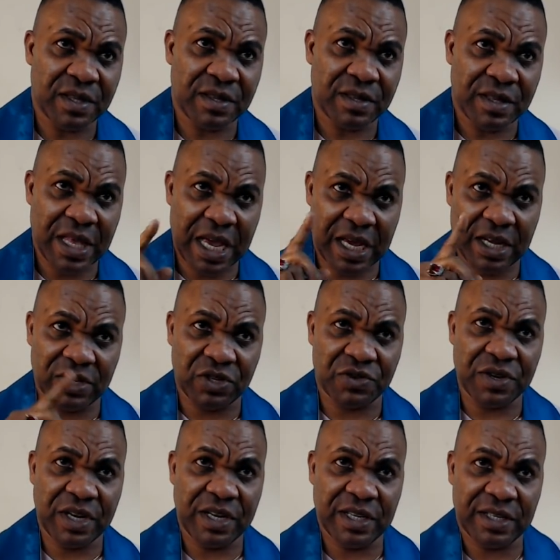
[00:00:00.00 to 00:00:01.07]
take it
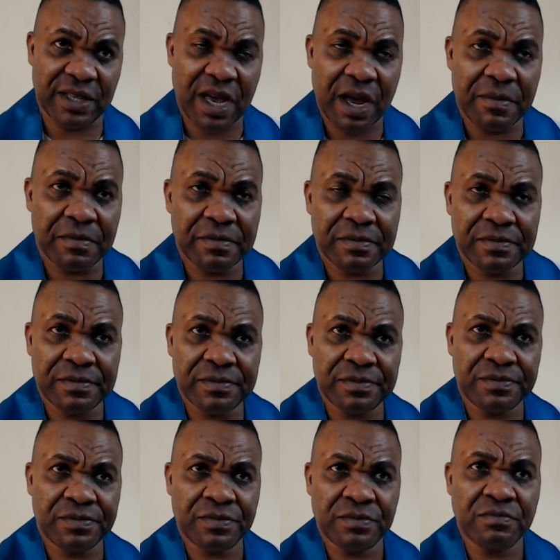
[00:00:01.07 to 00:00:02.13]
strict this time.
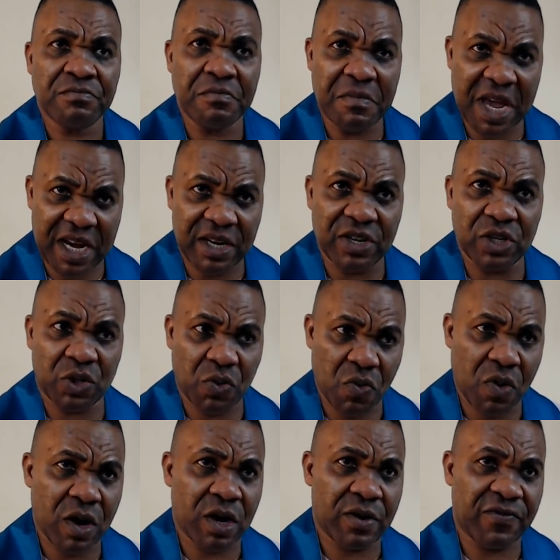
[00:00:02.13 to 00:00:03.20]
Make this
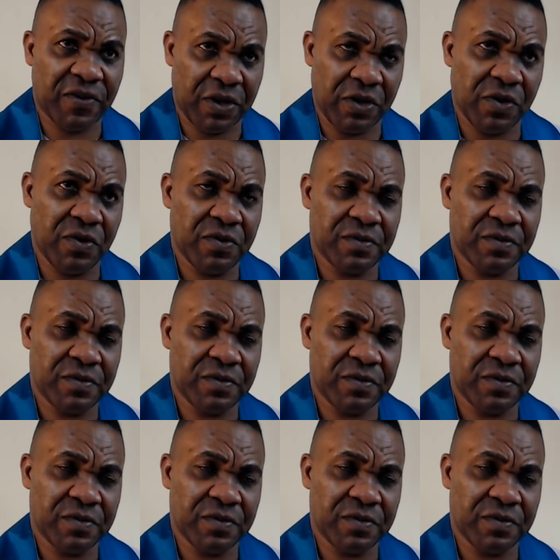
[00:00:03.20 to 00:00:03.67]
work for you.